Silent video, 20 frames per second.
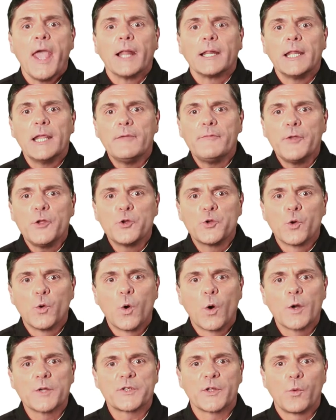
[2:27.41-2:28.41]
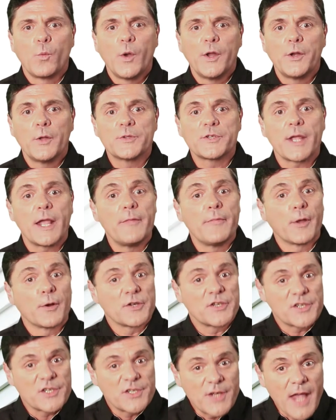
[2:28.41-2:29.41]
Leaving doors and windows in their
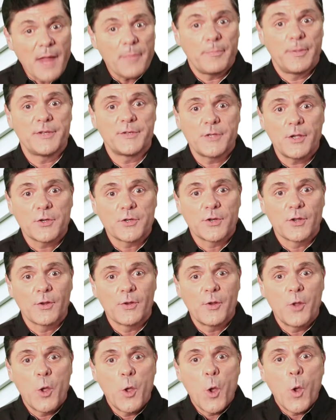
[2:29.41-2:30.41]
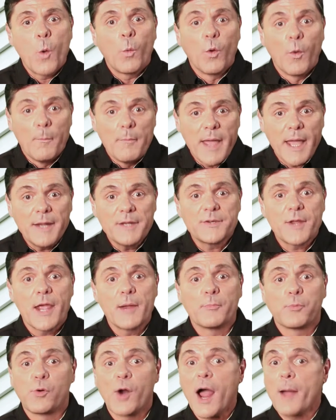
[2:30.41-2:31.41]
set position will maintain
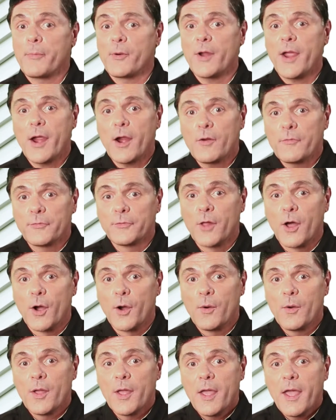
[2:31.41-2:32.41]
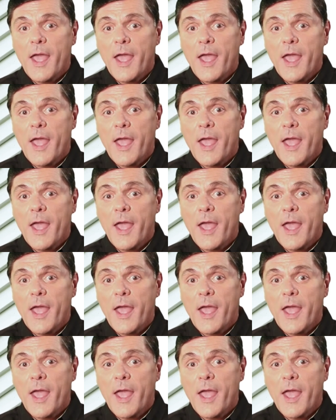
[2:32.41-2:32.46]
proper airflow